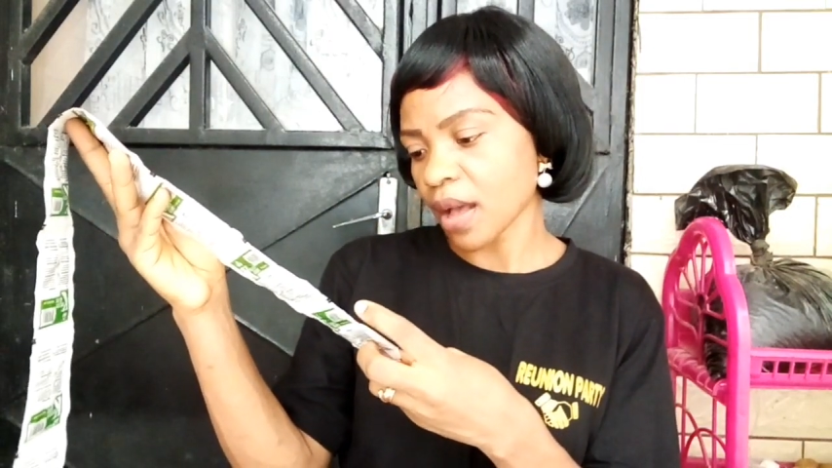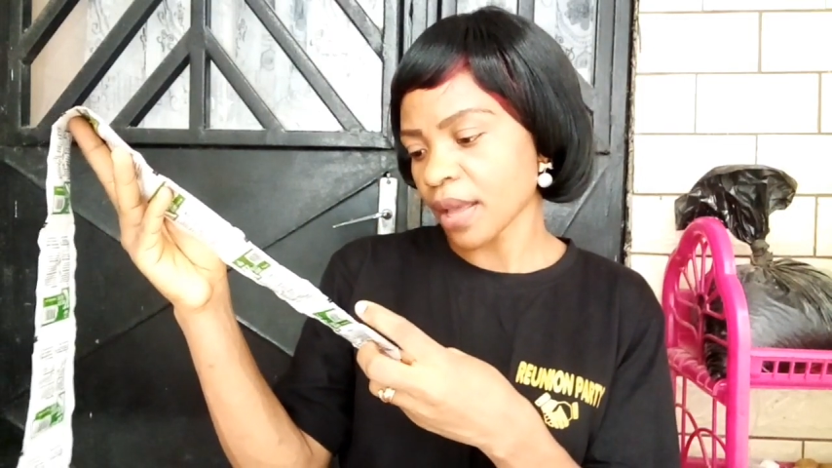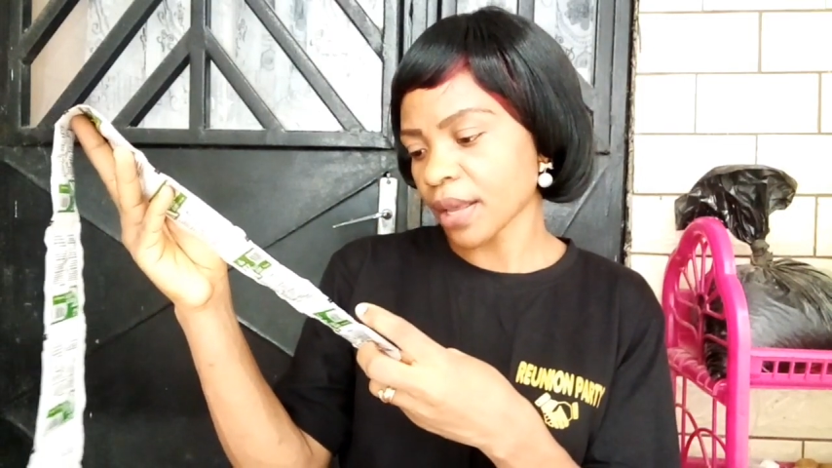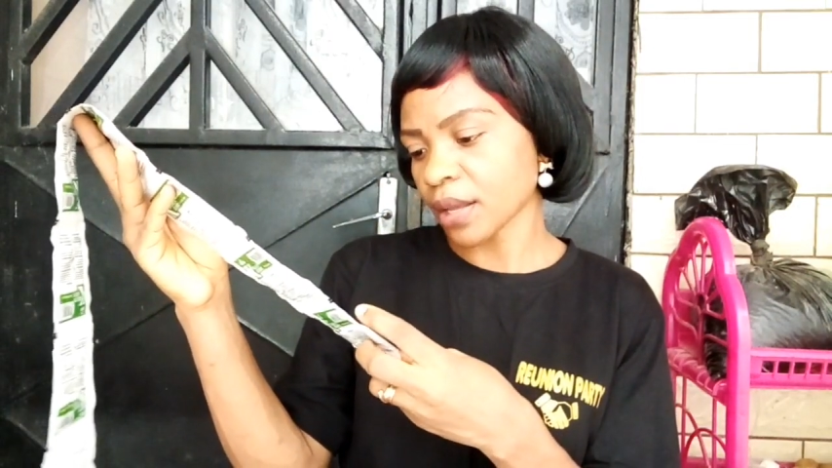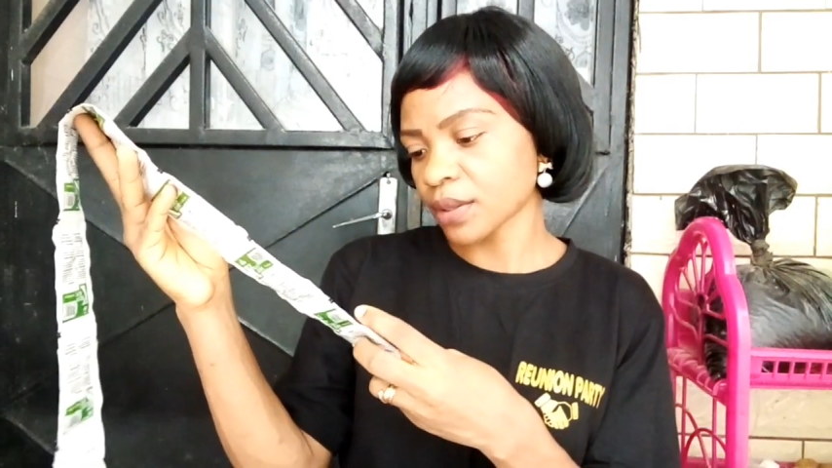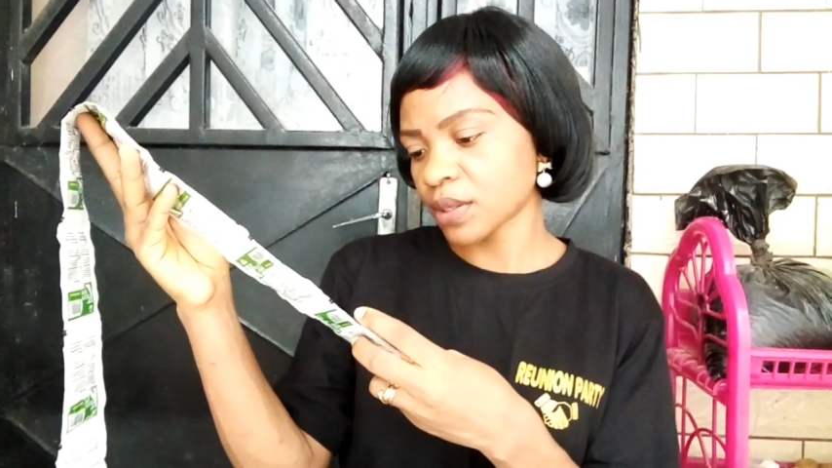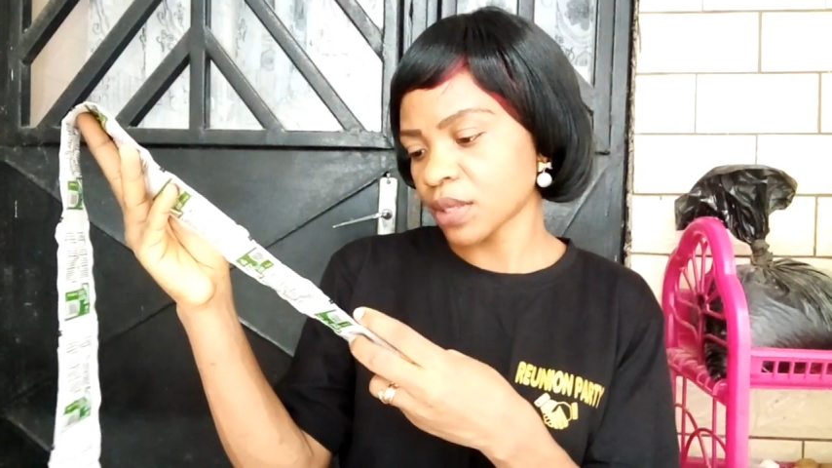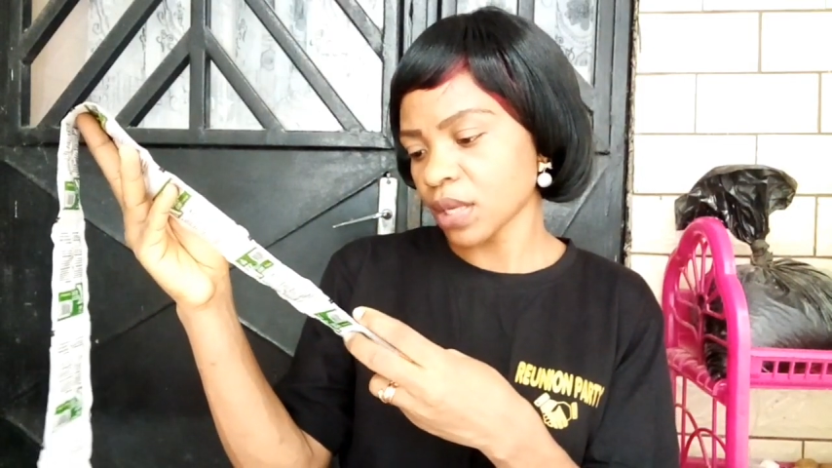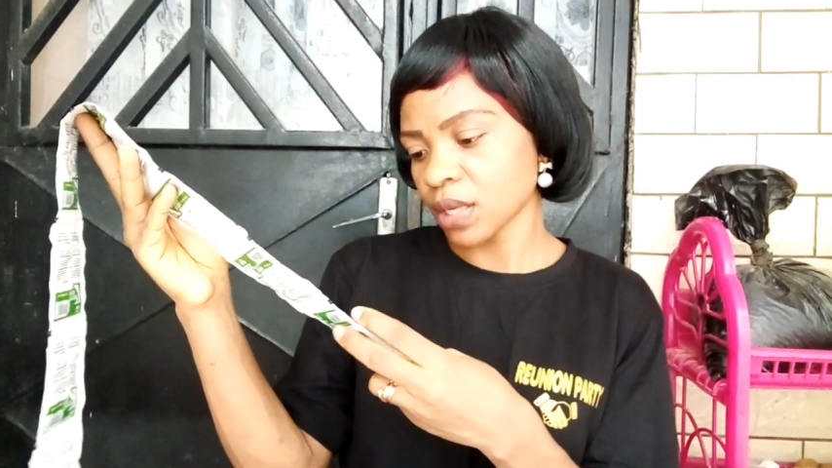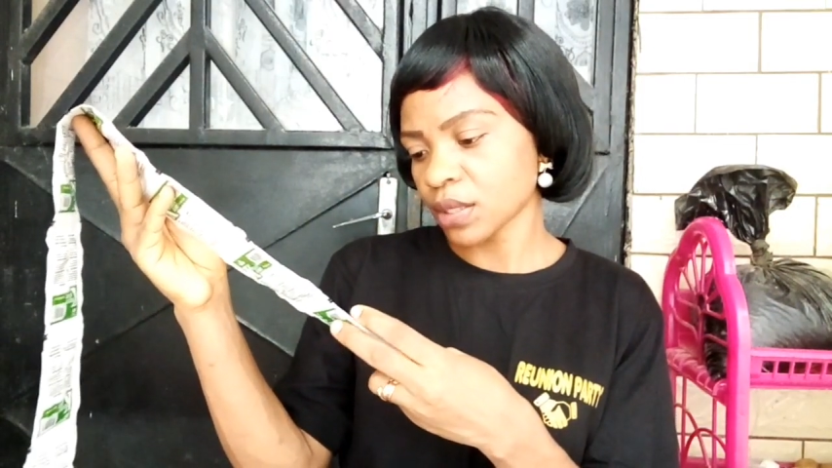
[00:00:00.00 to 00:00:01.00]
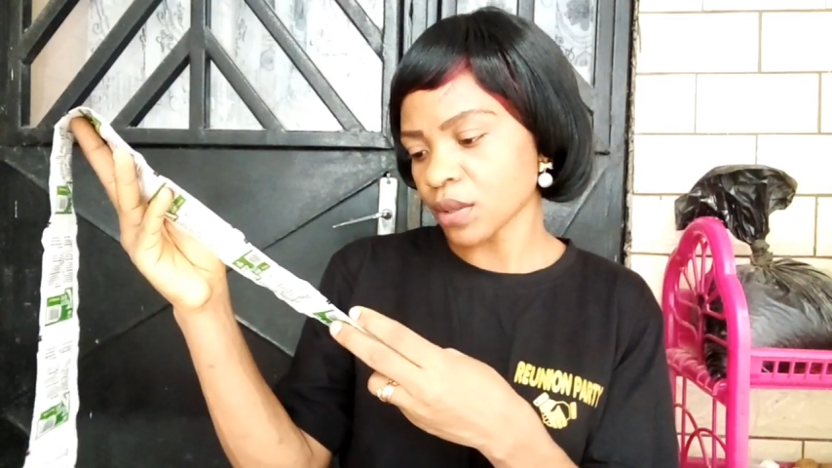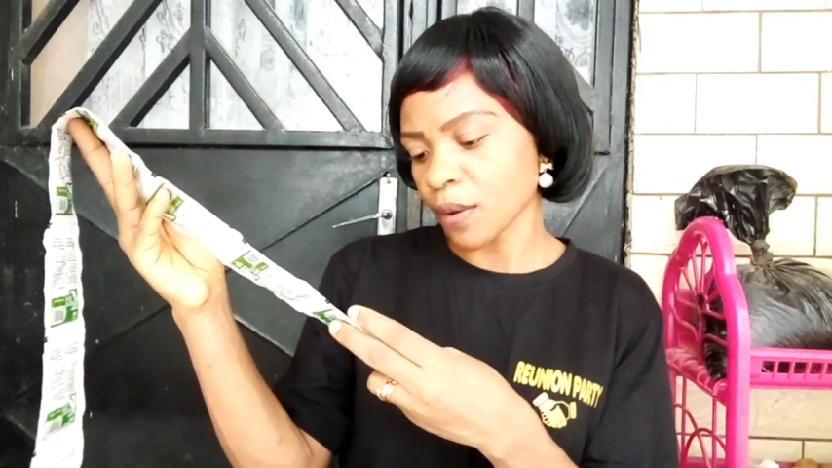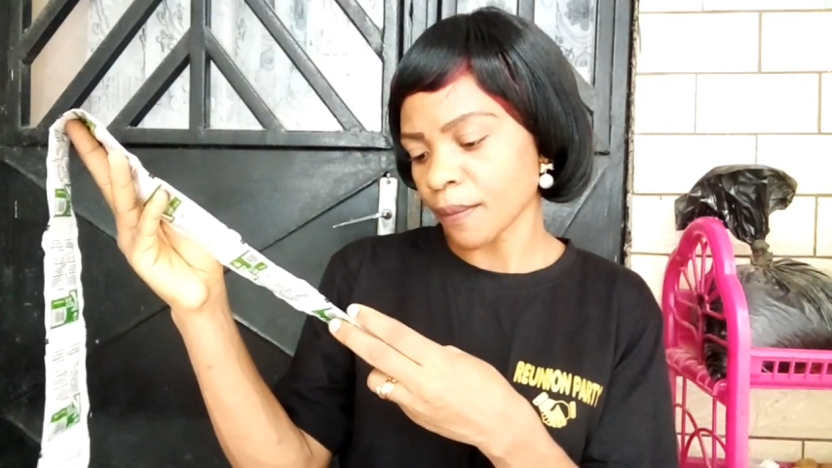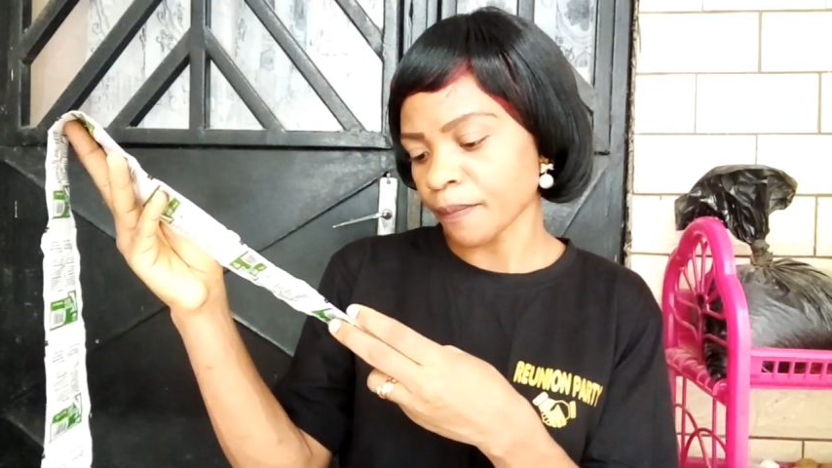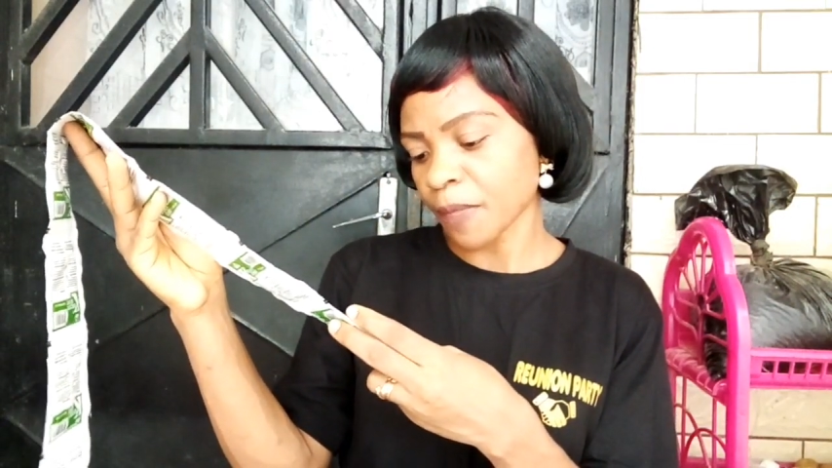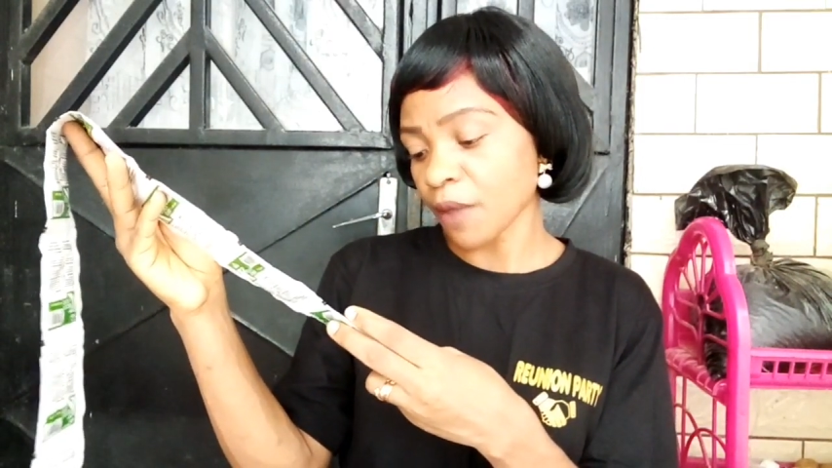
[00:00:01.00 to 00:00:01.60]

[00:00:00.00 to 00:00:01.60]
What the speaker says: I can see some,